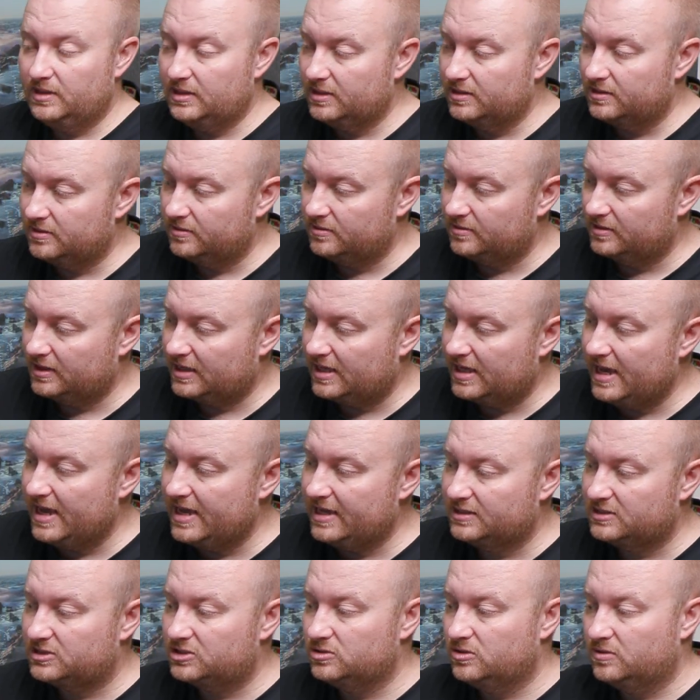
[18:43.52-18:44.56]
in the
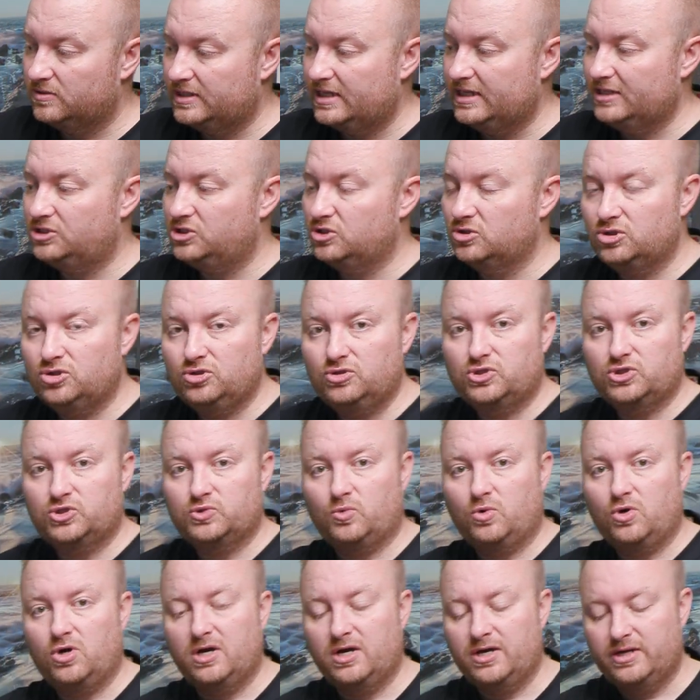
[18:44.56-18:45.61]
case. So in case you lose
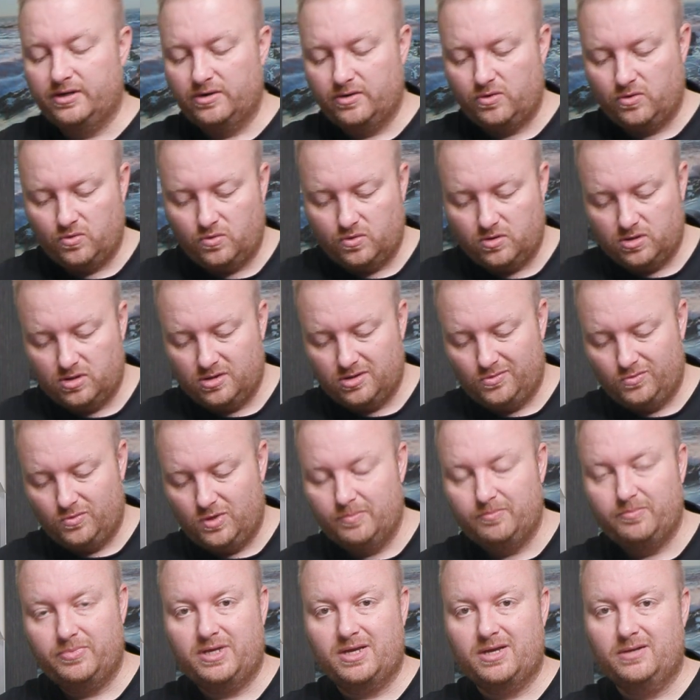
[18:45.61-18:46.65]
one or
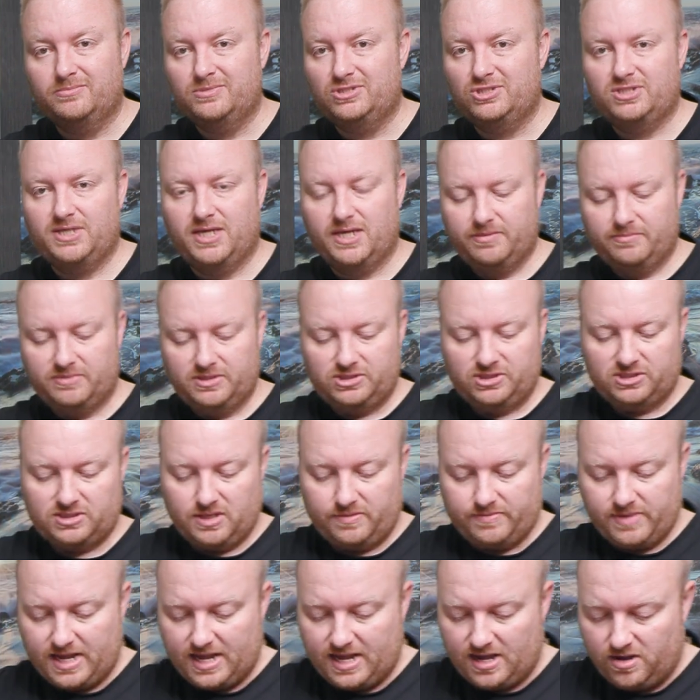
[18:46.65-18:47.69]
one becomes damaged
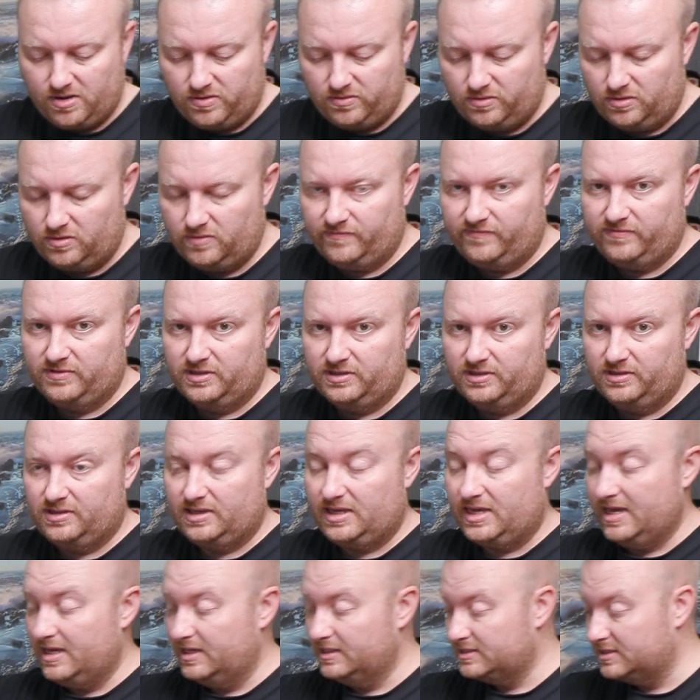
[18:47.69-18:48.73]
somehow, hopefully the
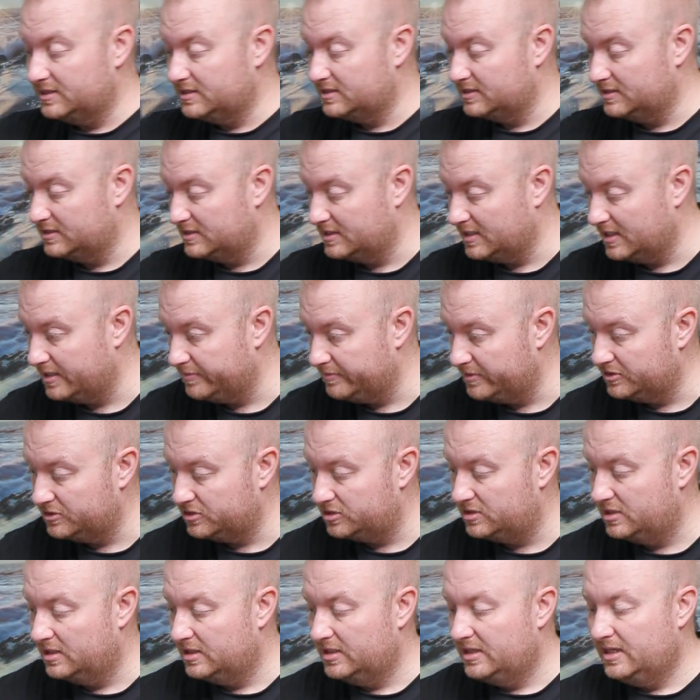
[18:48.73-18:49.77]
case isn't
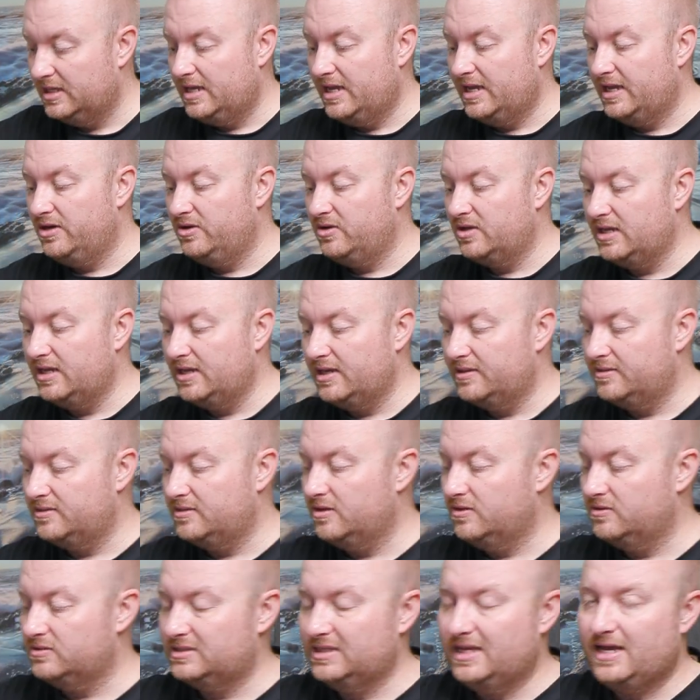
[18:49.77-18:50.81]
damaged, and you can get
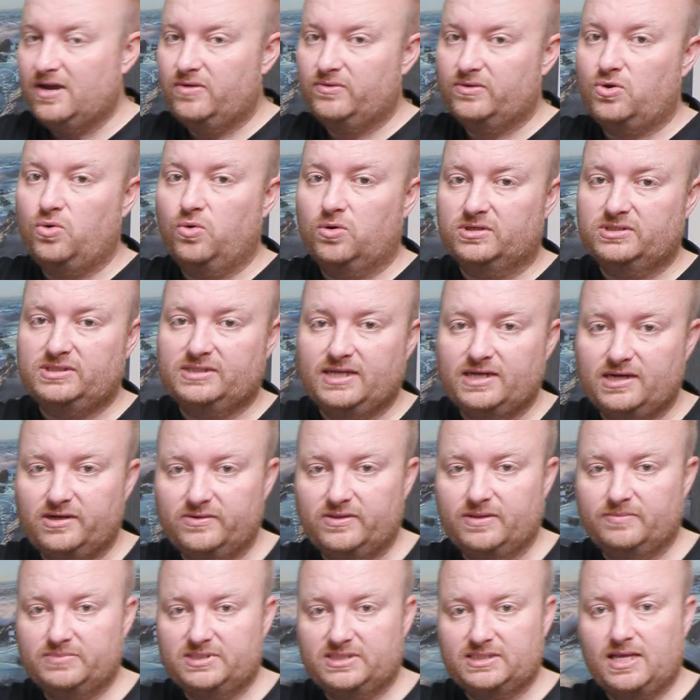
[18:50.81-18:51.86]
those. Now, Corsair
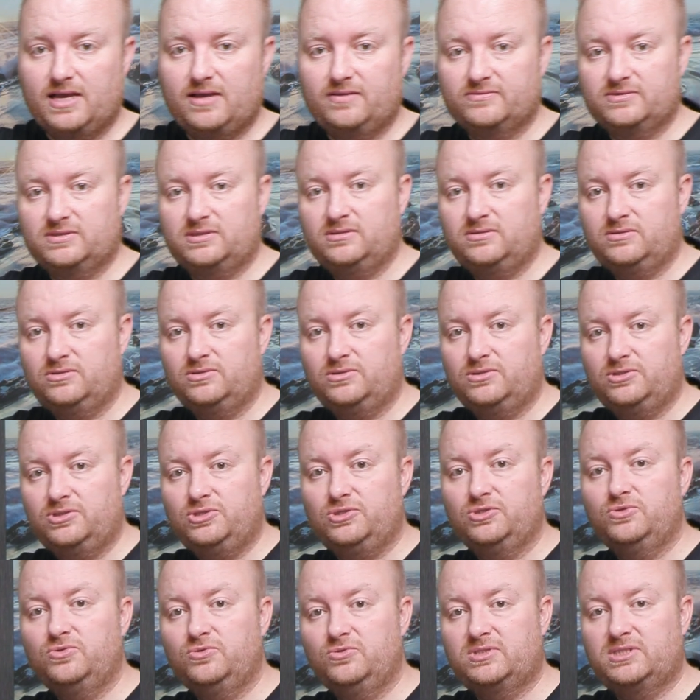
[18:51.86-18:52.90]
themselves
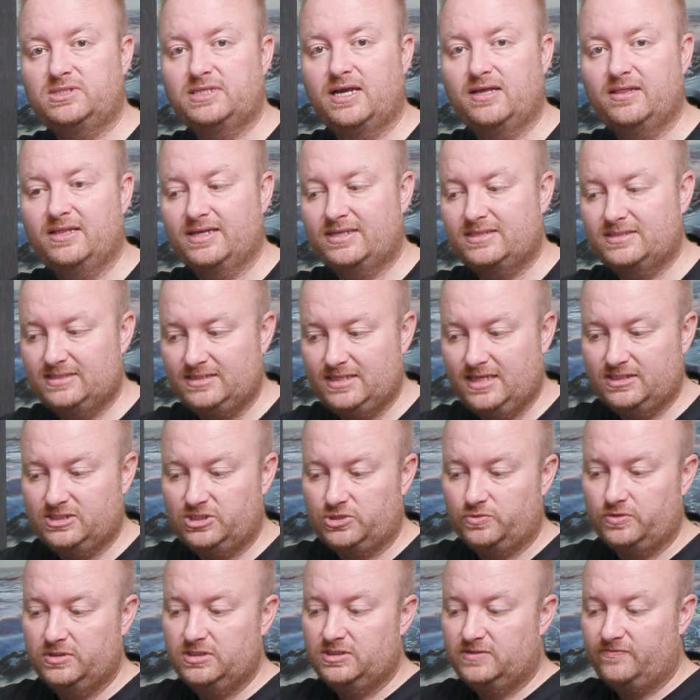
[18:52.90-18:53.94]
do sell
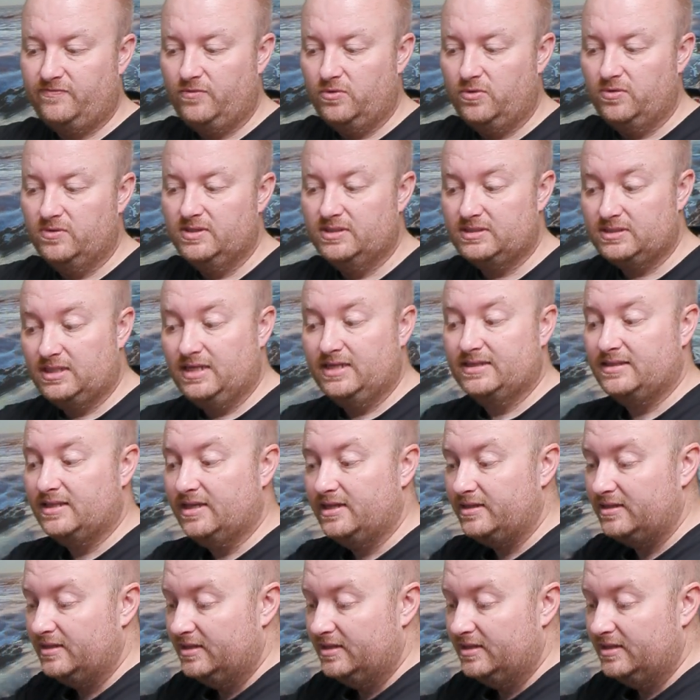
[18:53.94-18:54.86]
accessories for this, like